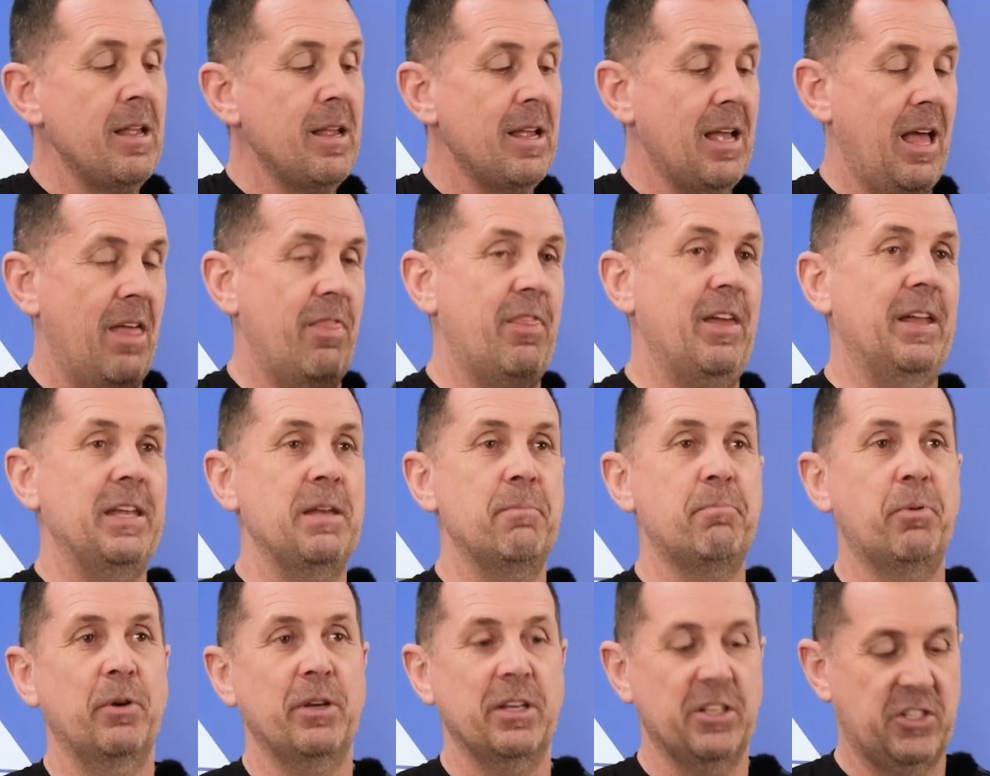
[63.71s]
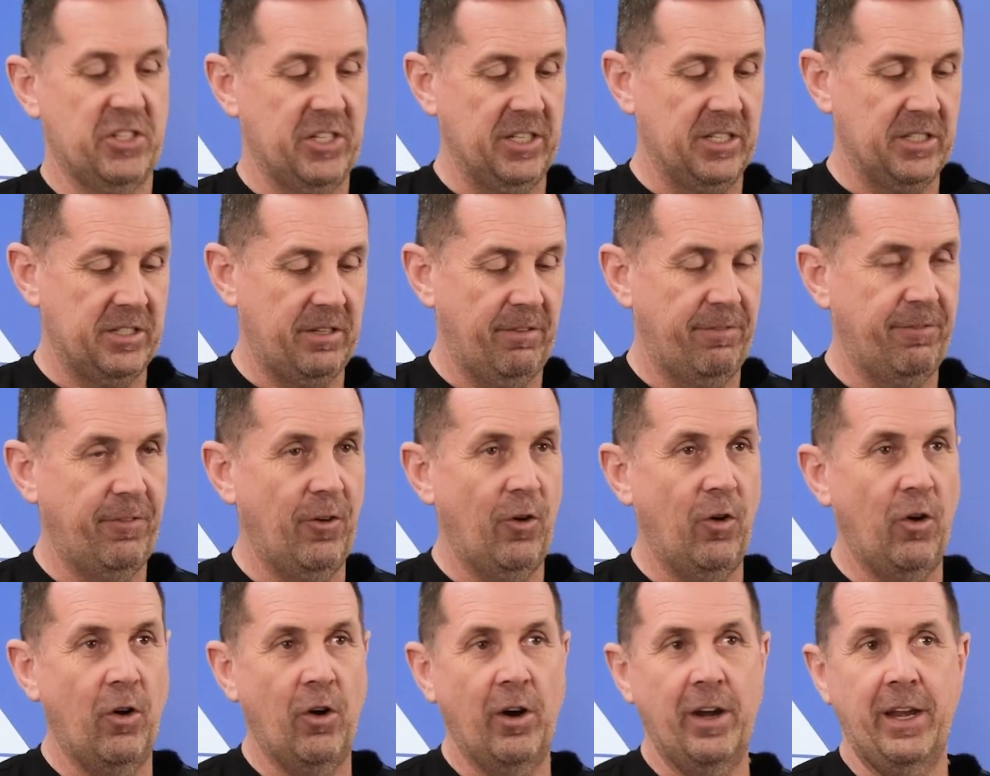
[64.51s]
And then you put your
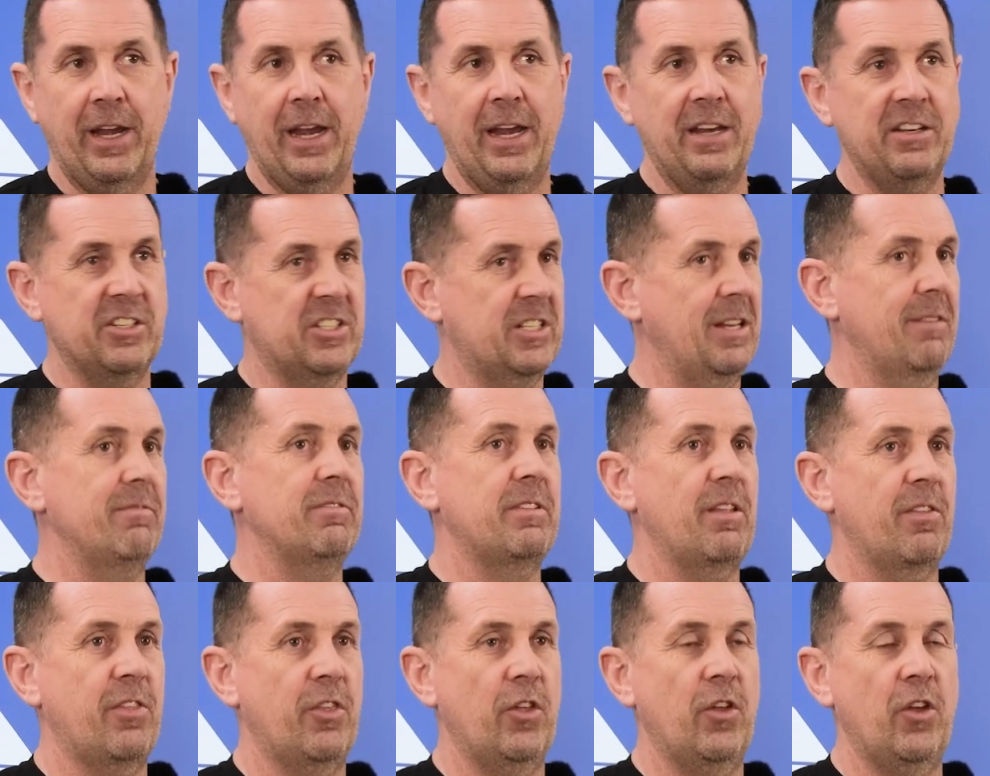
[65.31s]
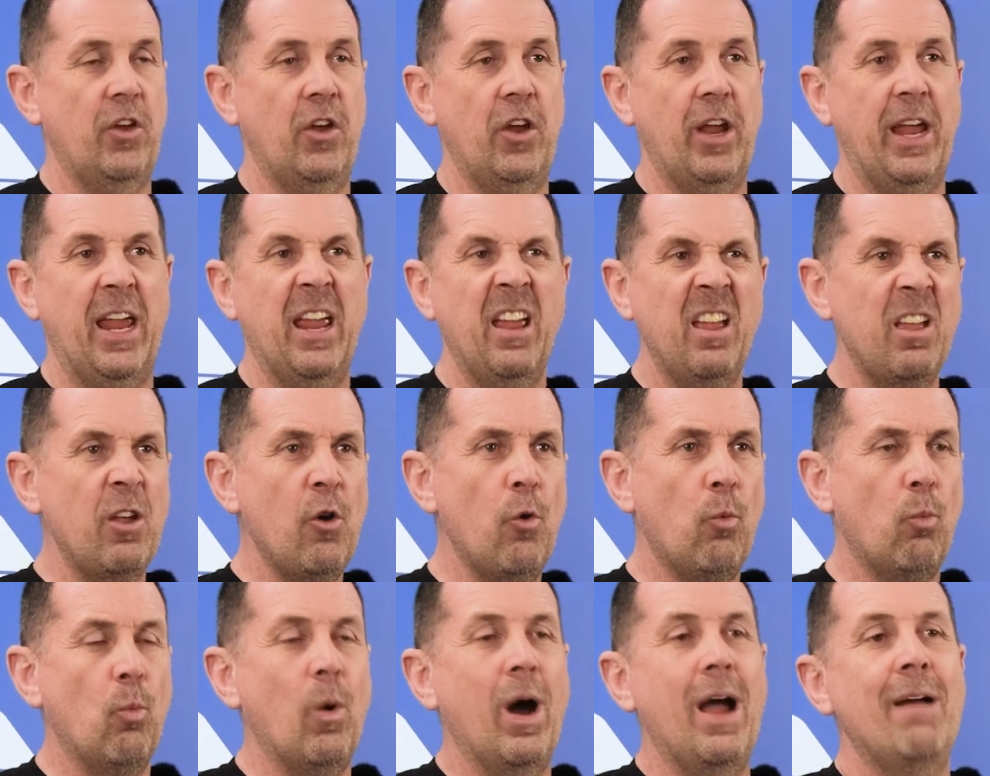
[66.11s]
60-40 in, 70-30,
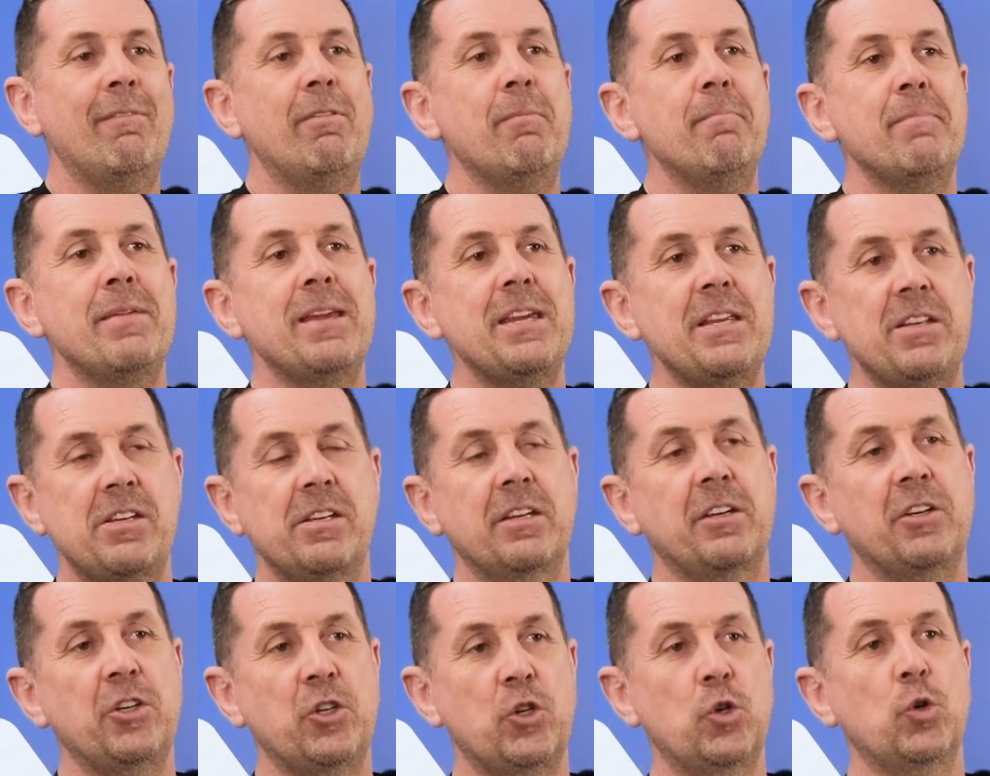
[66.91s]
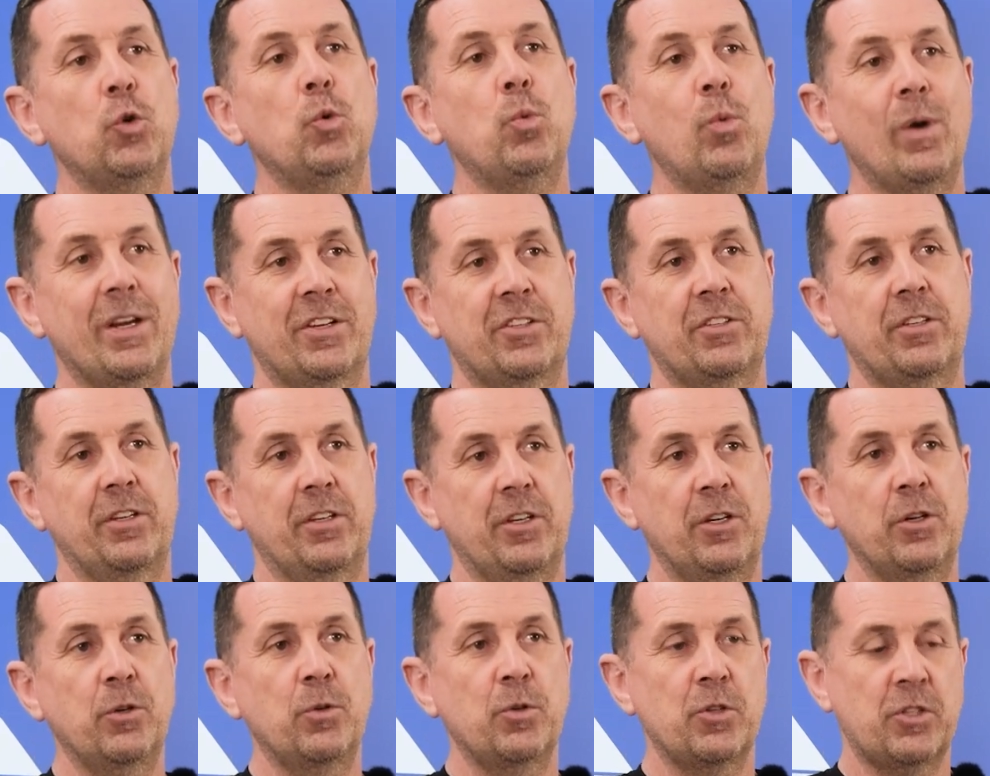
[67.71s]
whatever media you wish to
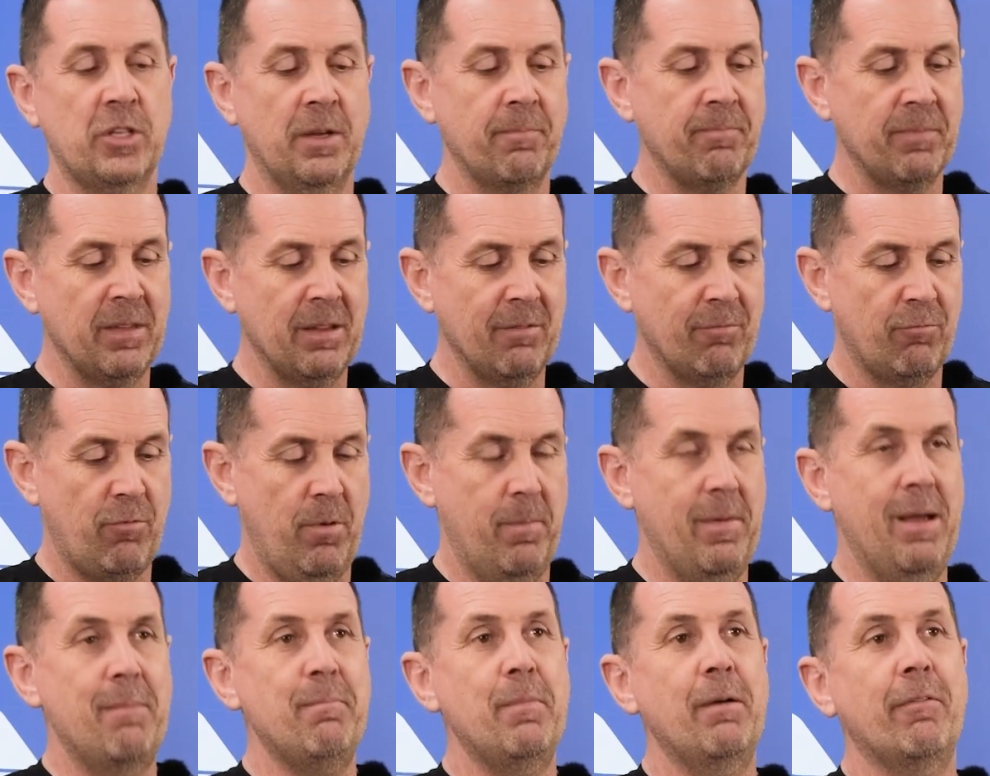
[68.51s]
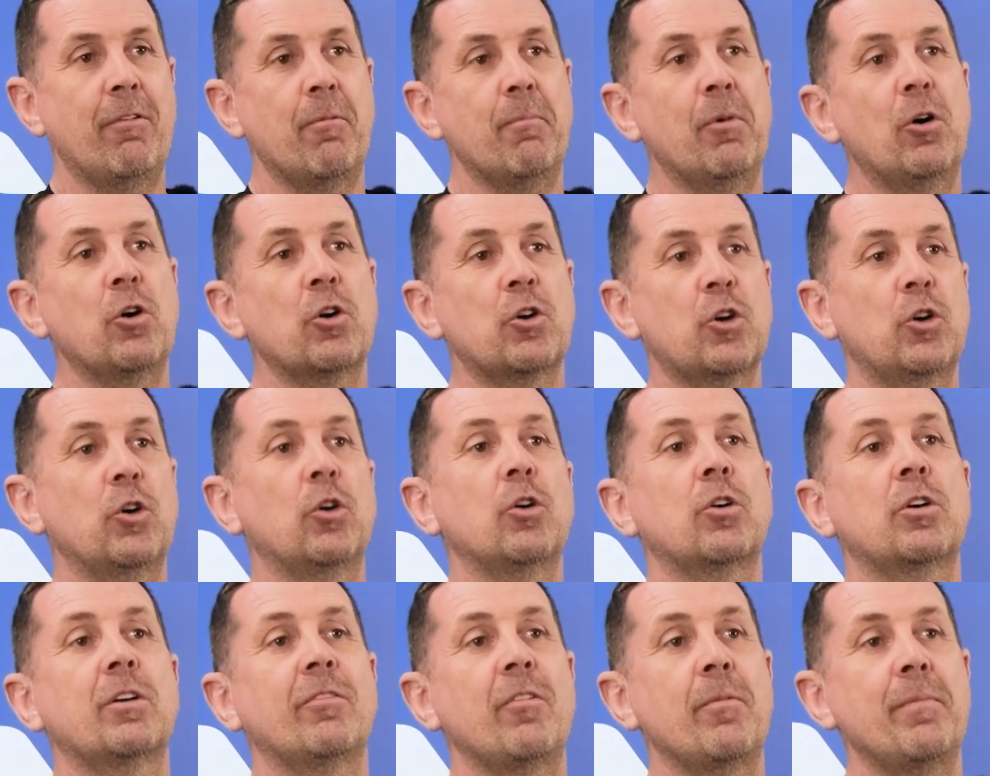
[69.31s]
use. Remember, the more
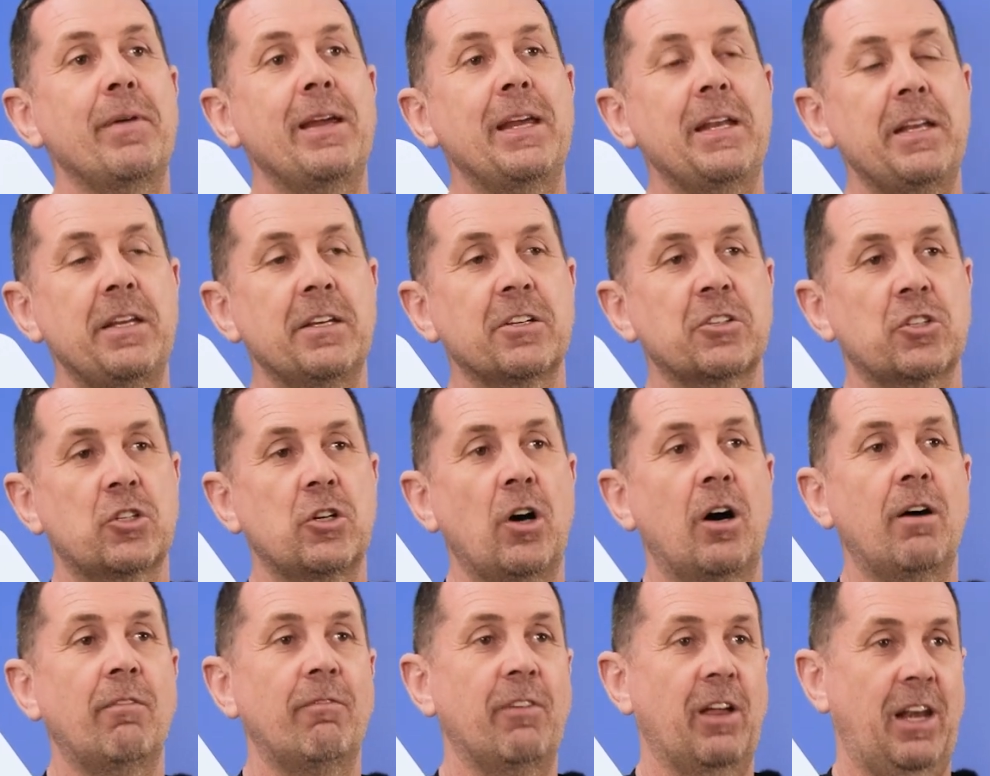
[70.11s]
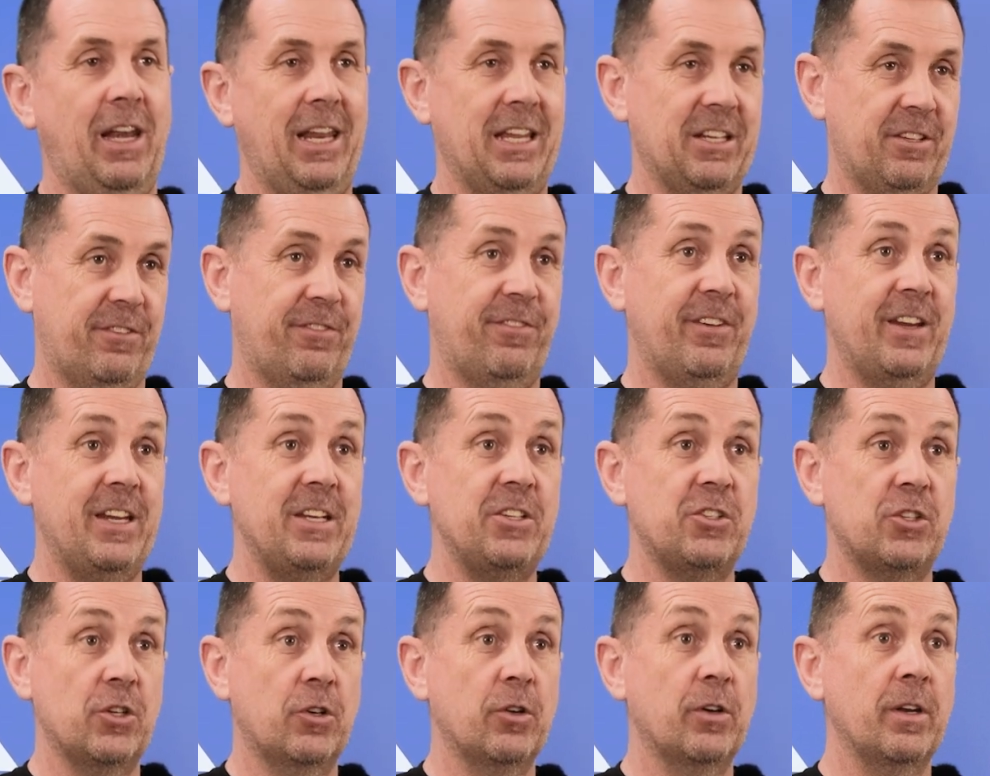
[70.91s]
cocoa the media's got, the less feeds
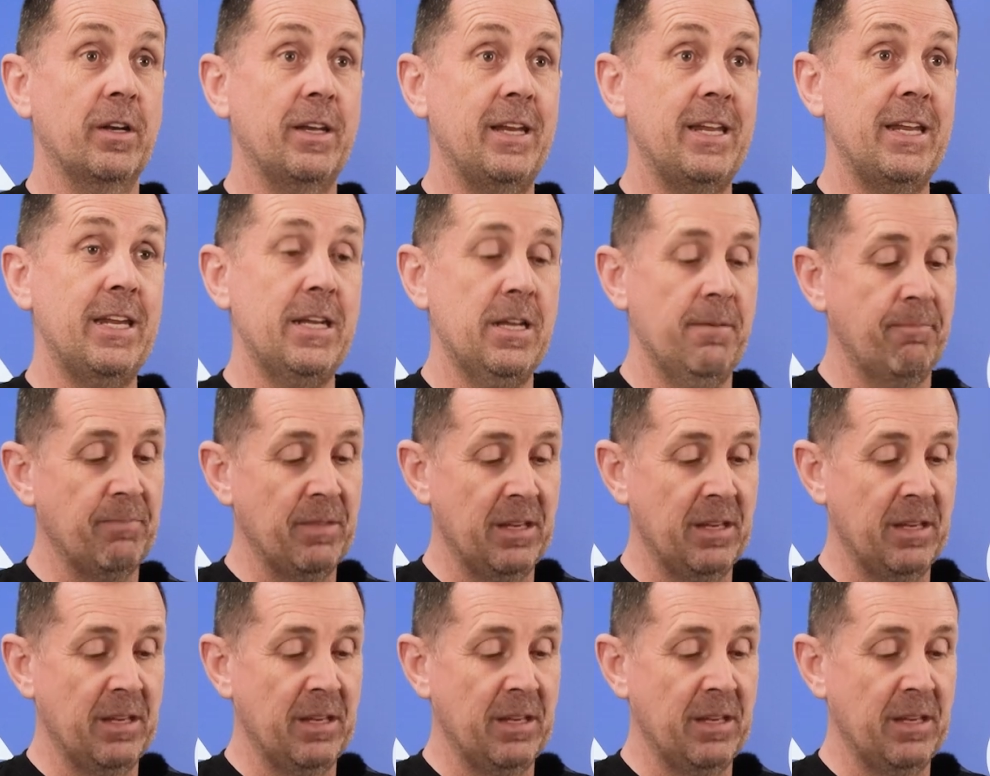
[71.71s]
you're gonna need.